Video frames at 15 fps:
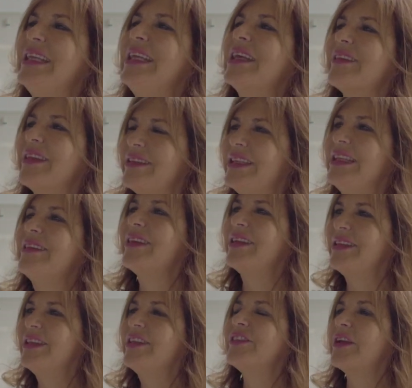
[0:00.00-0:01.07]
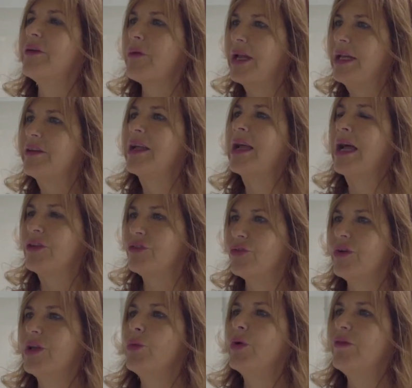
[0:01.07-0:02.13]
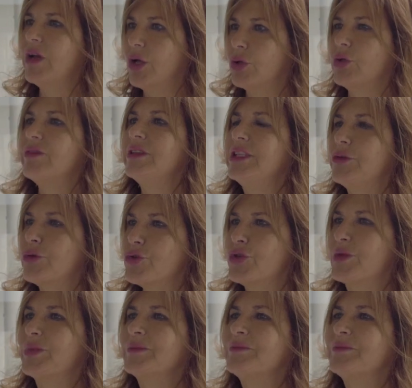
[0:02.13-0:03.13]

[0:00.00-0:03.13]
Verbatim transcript: clear that Italy is a great country with a lot of leadership.